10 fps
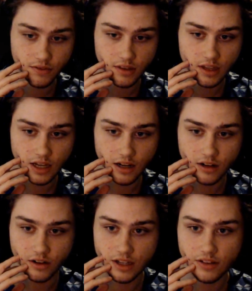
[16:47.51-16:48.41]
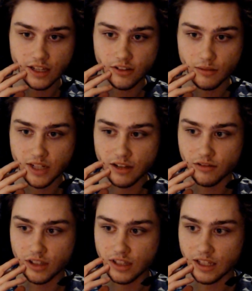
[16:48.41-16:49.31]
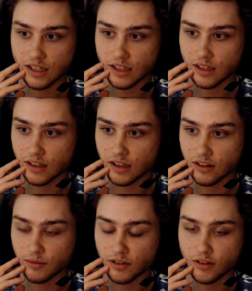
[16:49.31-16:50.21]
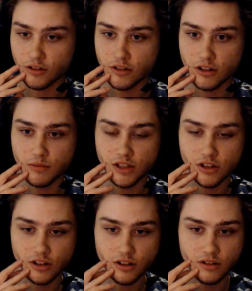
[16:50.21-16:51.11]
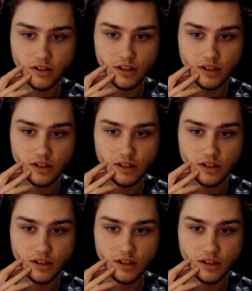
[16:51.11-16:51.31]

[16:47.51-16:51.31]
I don't know. It's like sometimes when you think something's too good to be true,